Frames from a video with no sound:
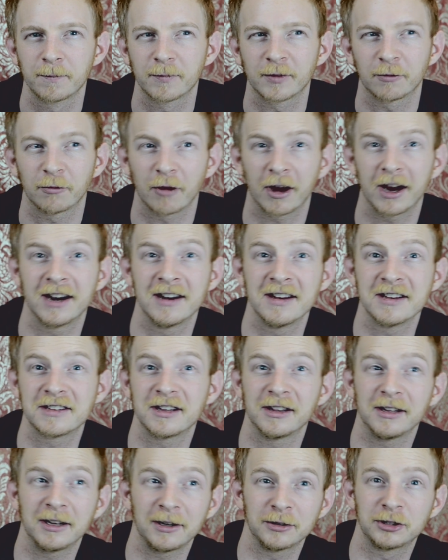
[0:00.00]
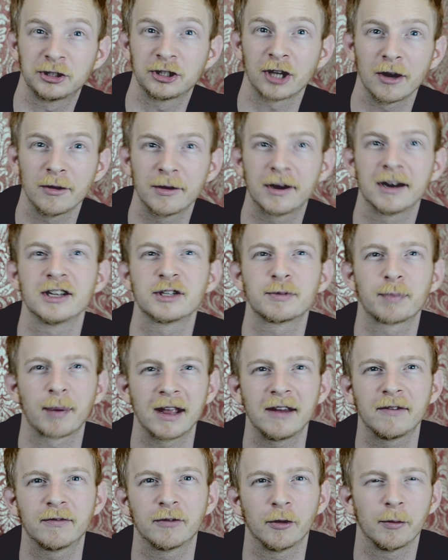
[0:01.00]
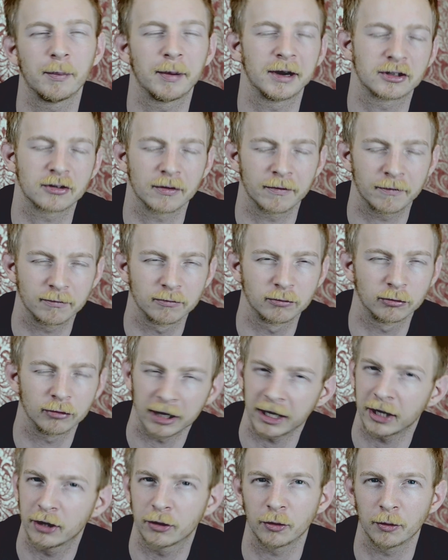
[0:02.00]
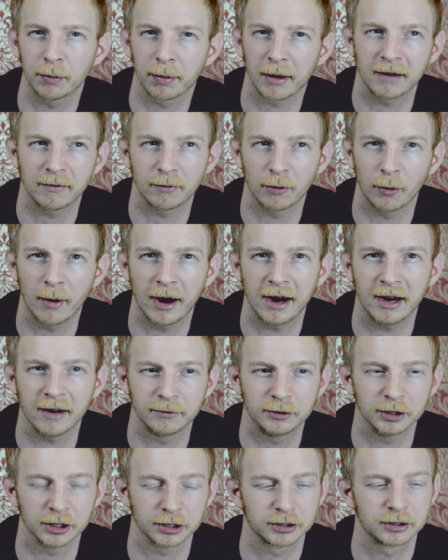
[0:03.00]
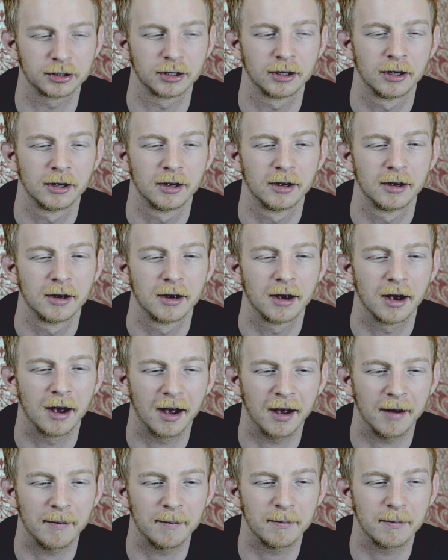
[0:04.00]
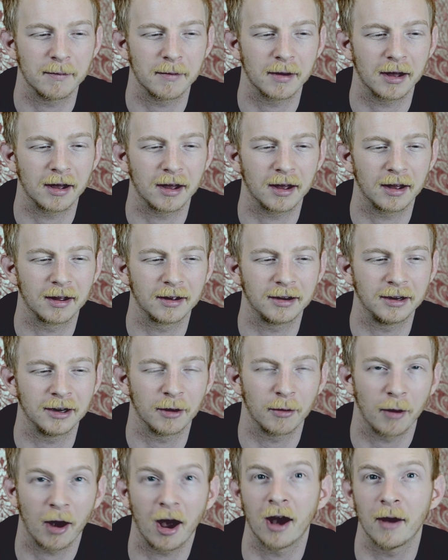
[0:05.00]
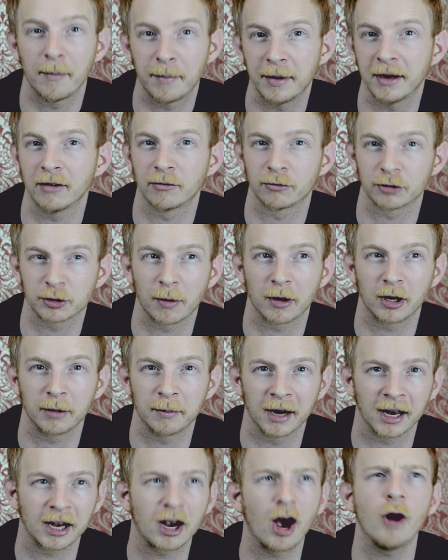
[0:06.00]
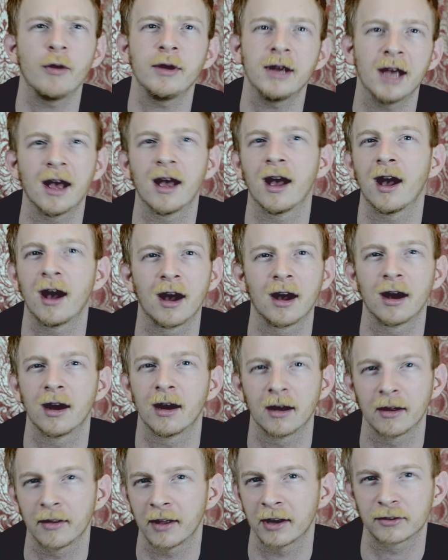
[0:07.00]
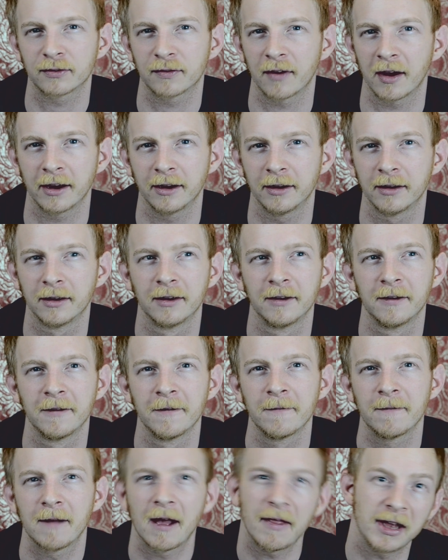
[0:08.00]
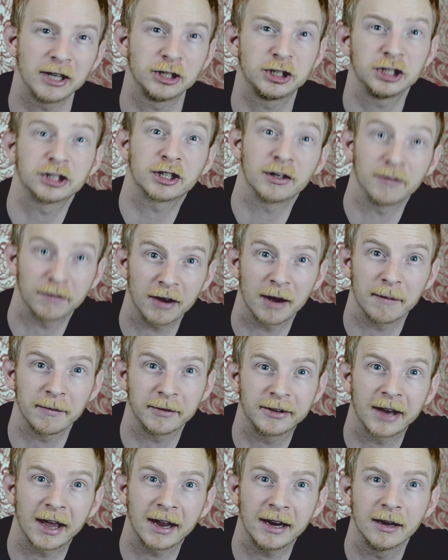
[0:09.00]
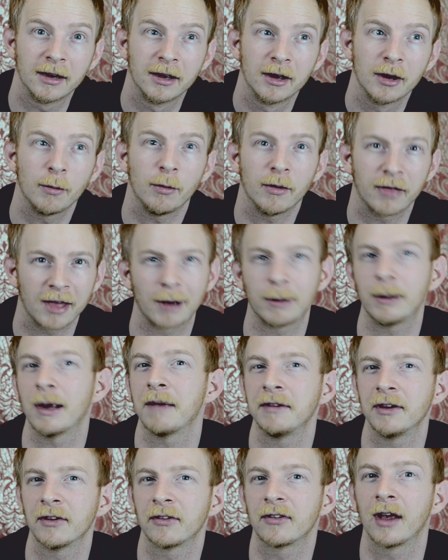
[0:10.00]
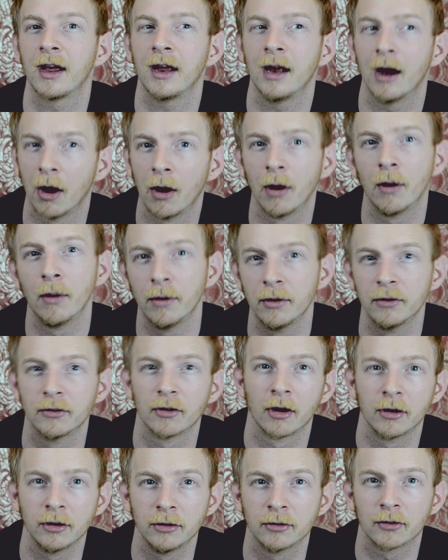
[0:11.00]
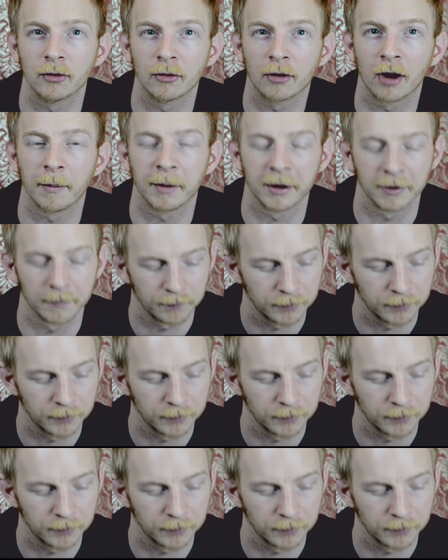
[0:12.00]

Right, and it's a little joke and it's playful, but it's a really cool, playful way of just, her responding, being like, oh yeah, haha, that's fine. And then she's confirmed the date without you having to say, oh, are you still coming?